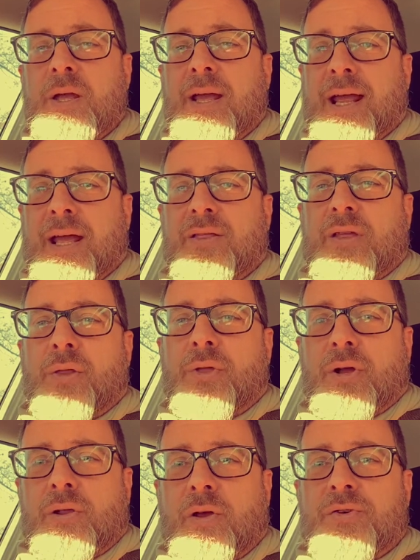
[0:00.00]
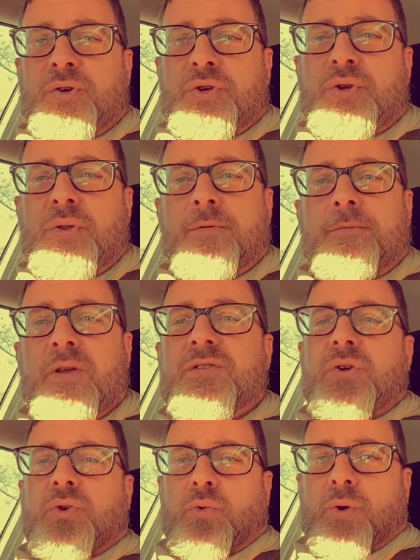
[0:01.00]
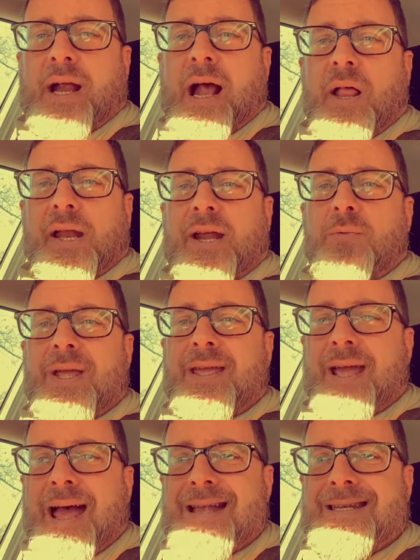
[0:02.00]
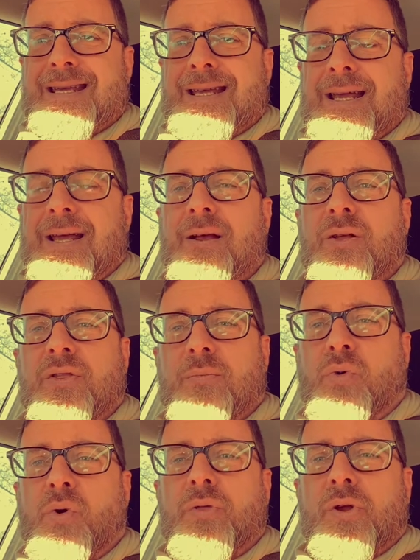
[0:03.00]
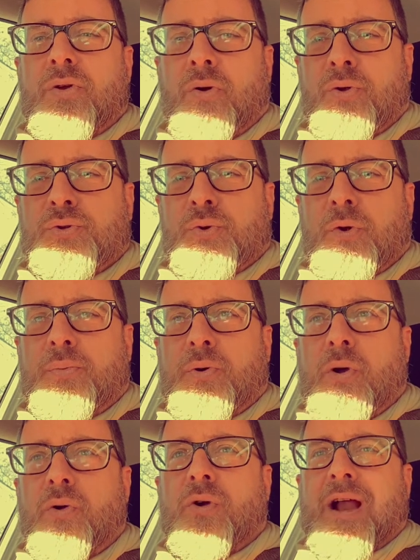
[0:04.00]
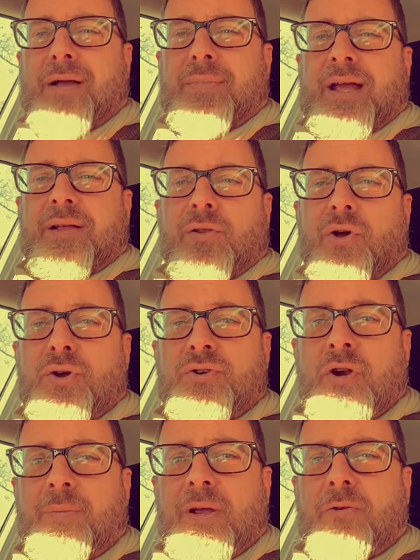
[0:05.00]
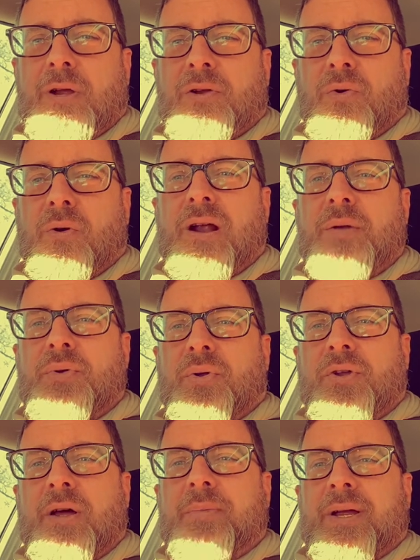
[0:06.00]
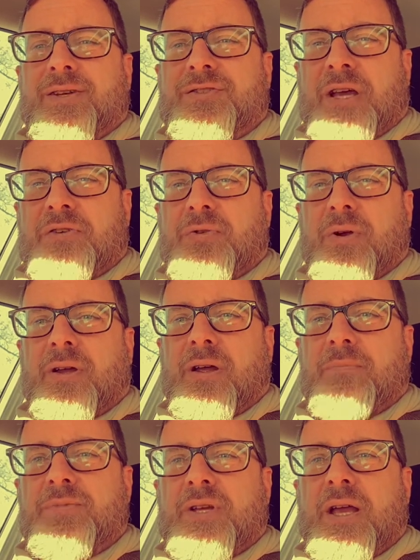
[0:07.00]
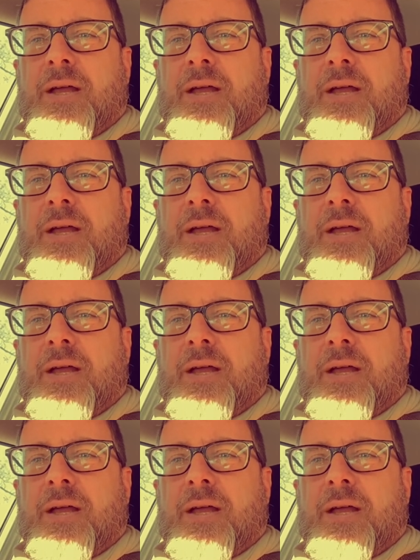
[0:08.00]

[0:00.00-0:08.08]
And the closer to the physical reality we get, the more the cultural programming, long term egregore buildup, etc., comes in.